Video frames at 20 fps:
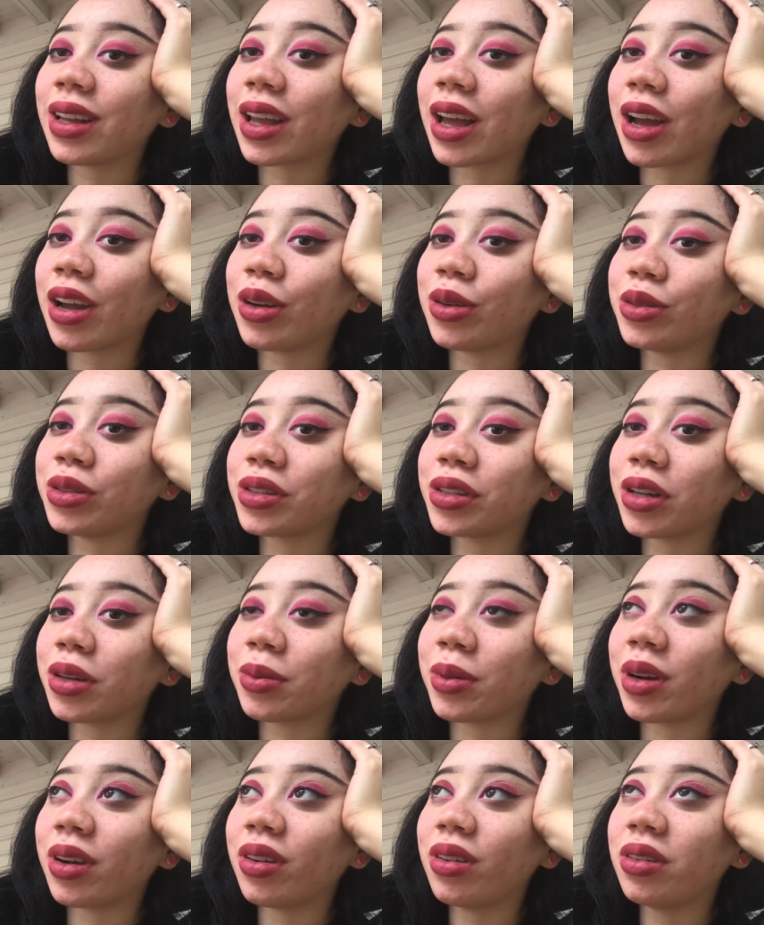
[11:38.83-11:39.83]
I always thought
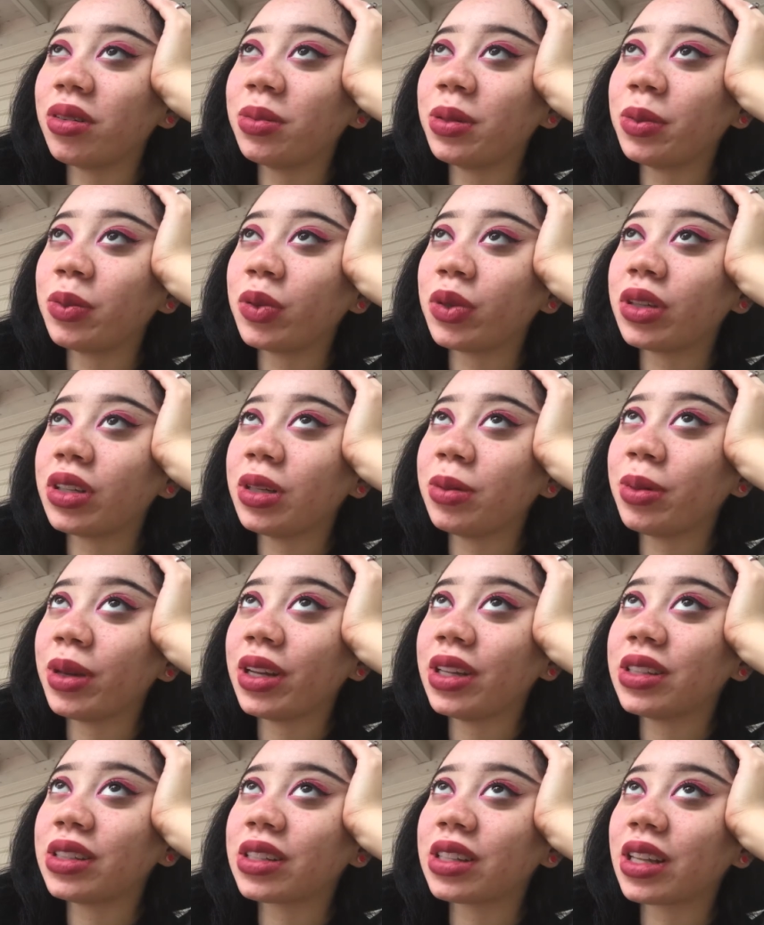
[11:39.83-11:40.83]
about, oh, people with knee
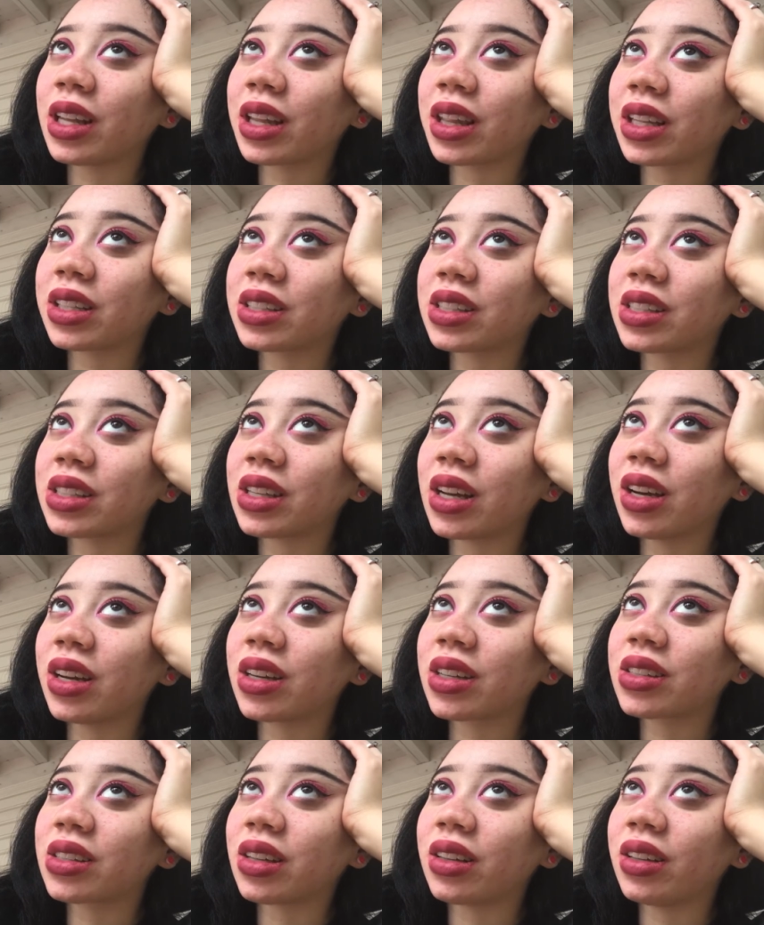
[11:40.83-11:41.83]
pains, like that
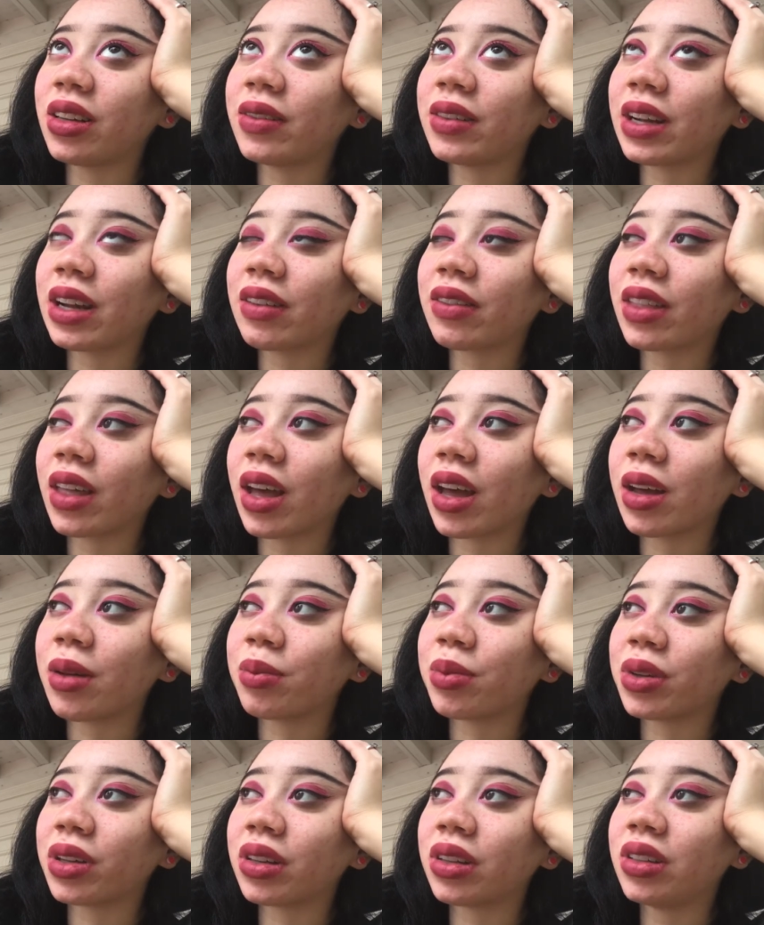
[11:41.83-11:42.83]
sucks, I'll never have that,
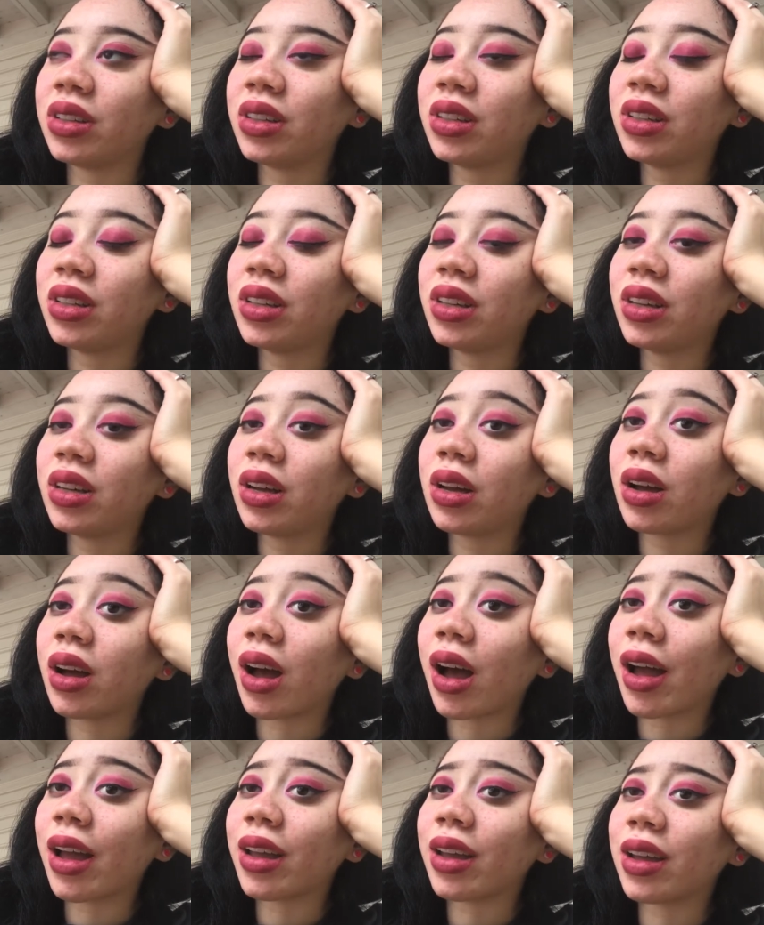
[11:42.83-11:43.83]
but
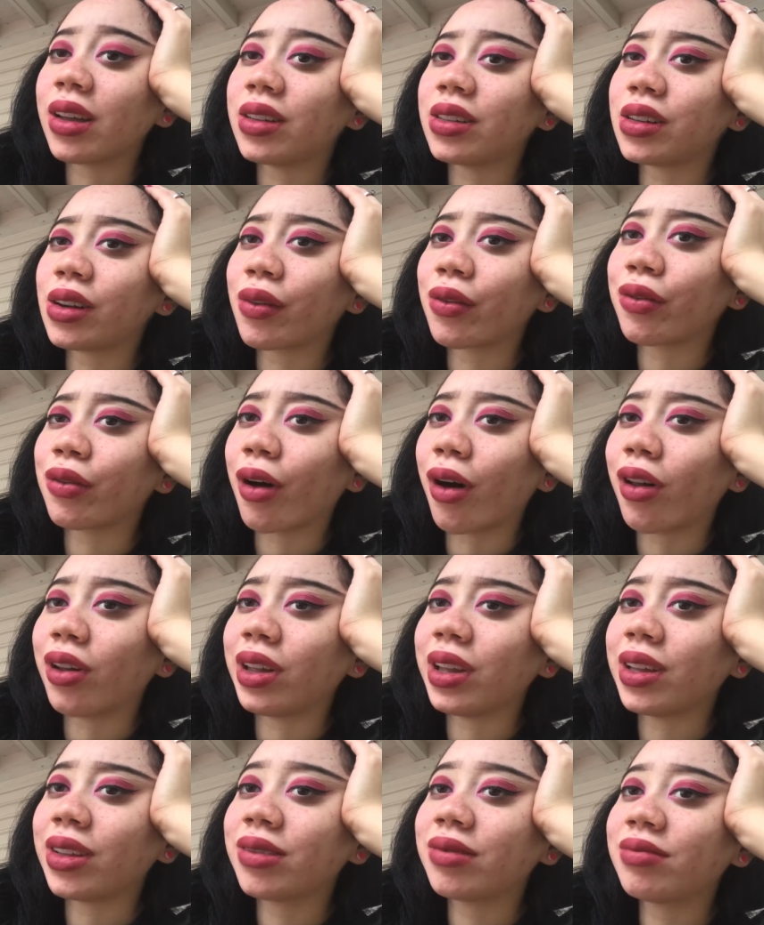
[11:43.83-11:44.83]
I ended up
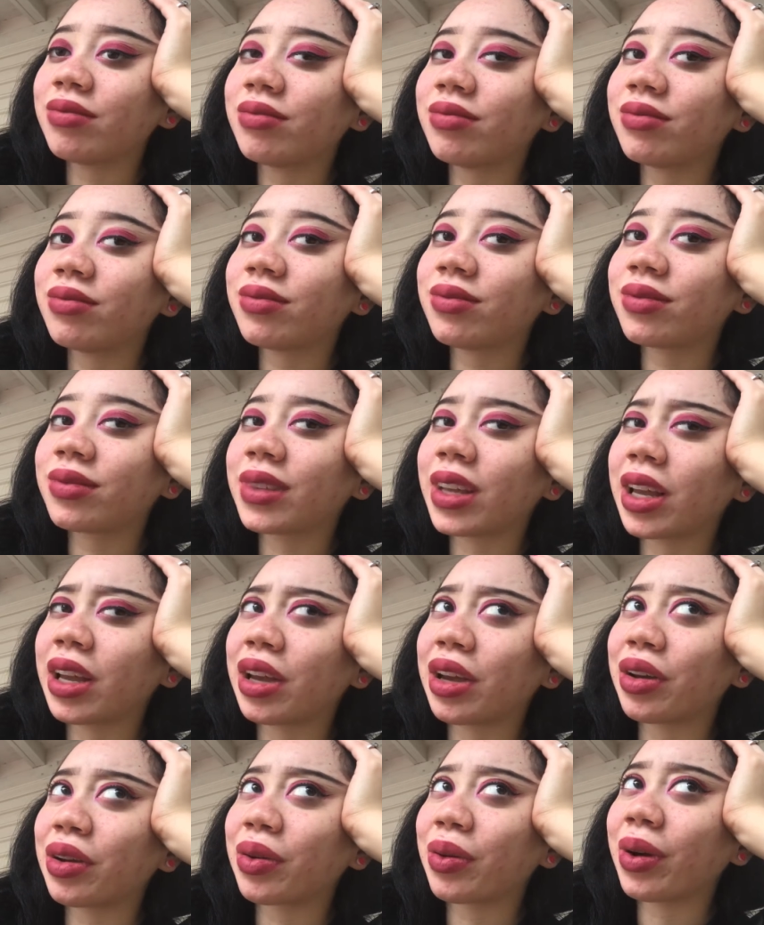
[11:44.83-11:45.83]
falling
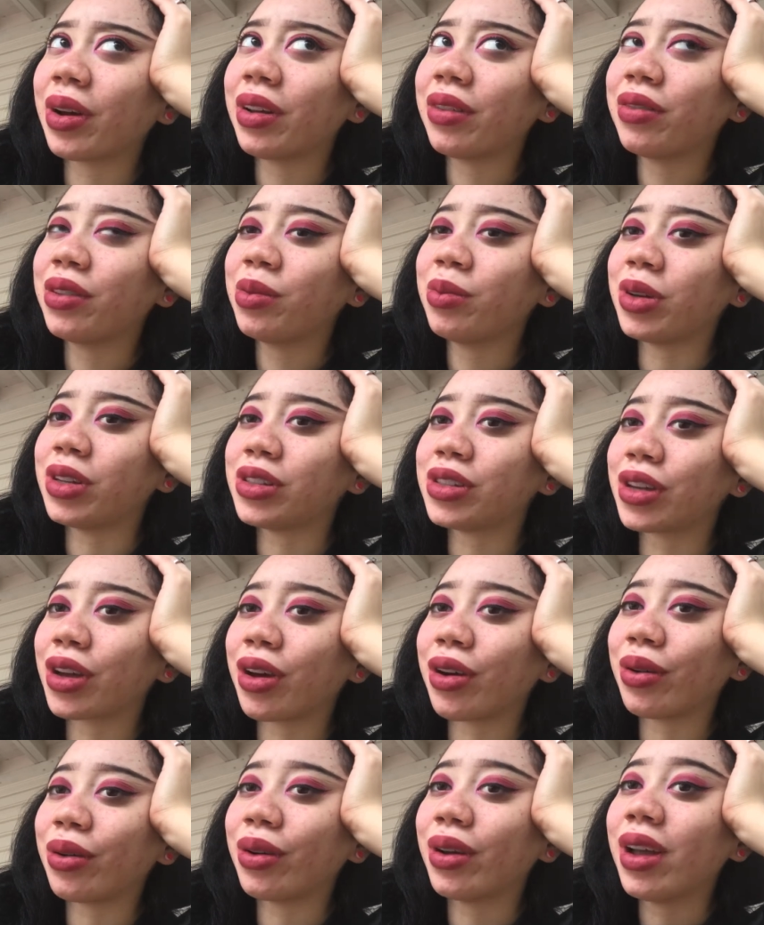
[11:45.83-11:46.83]
like quite a few months
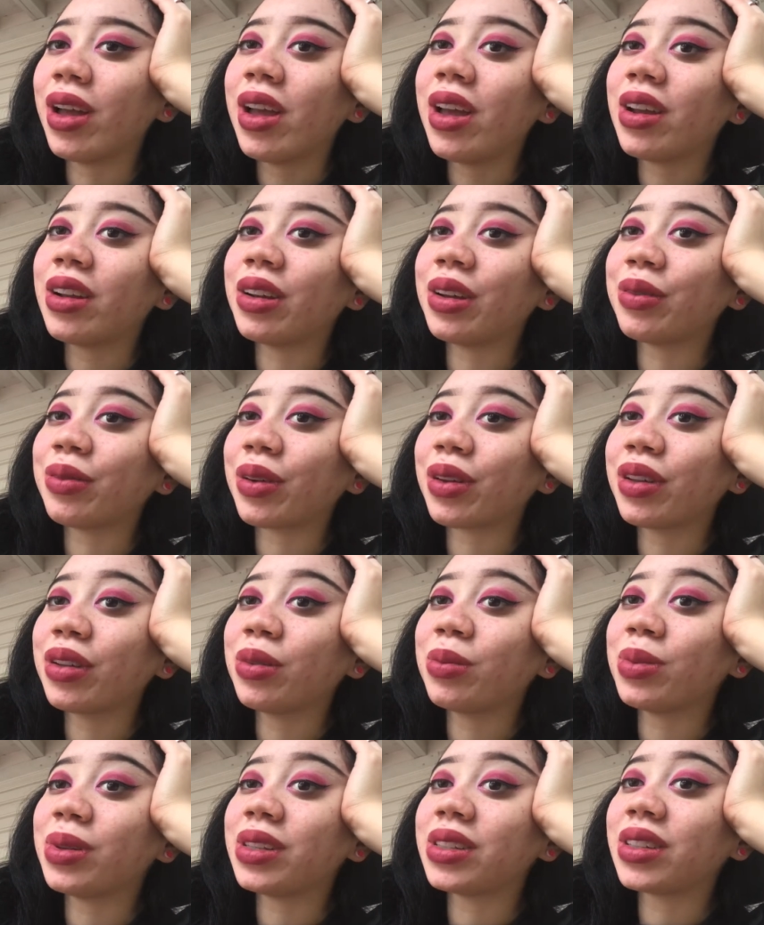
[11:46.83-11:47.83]
ago. I fell
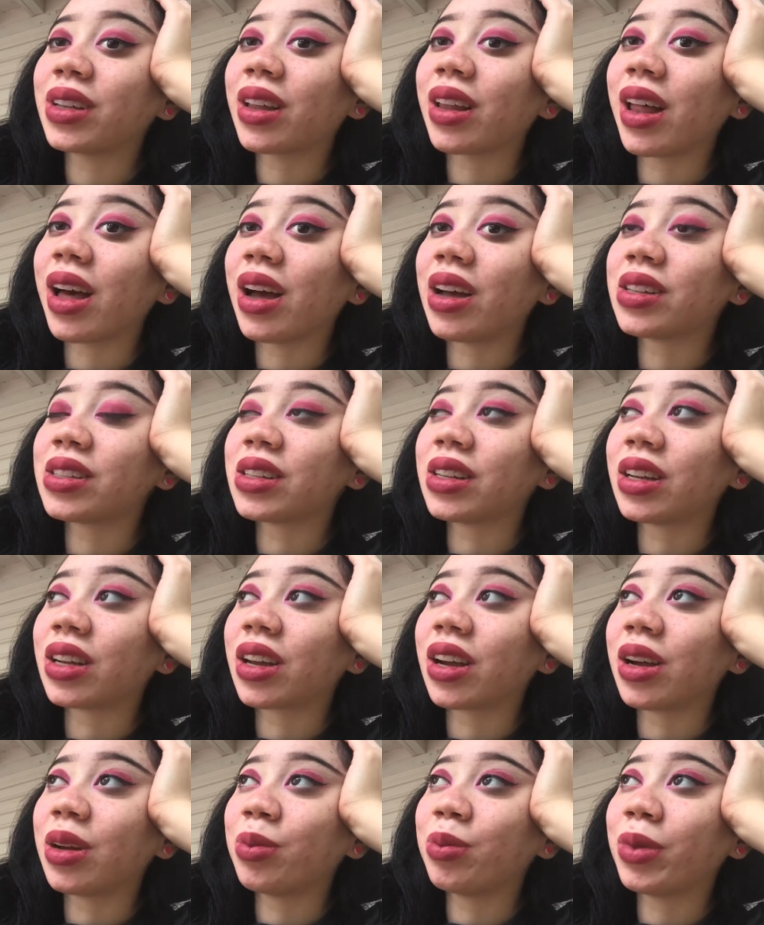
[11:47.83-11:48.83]
on a piece of glass and I
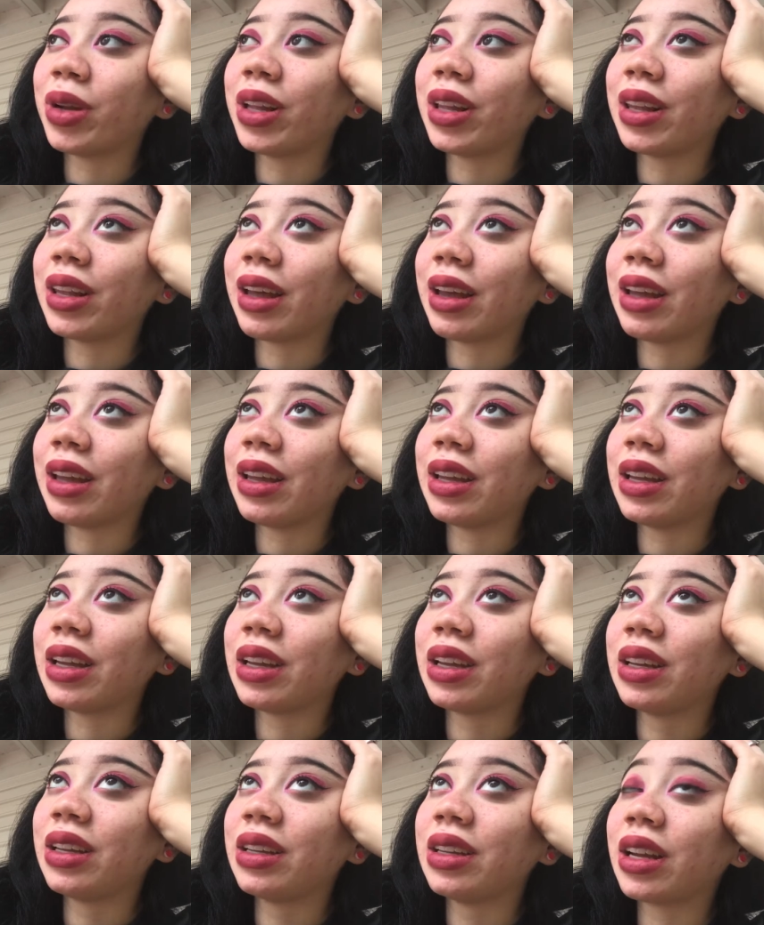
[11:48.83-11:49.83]
cut my
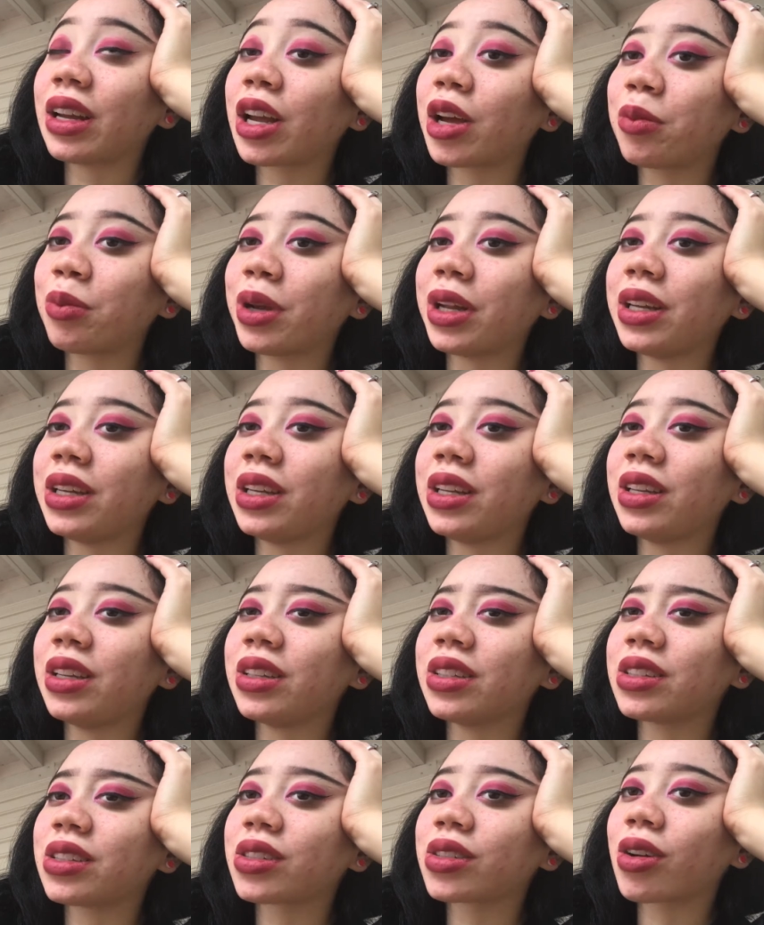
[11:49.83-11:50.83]
leg. I cut my knee
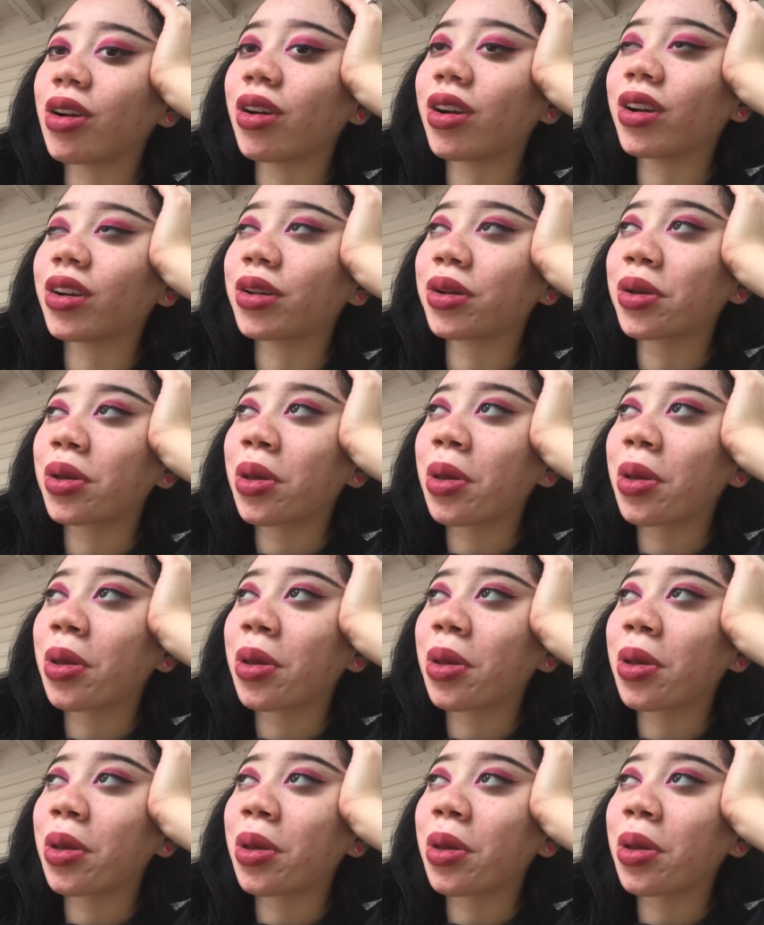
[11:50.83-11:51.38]
and it's scarred,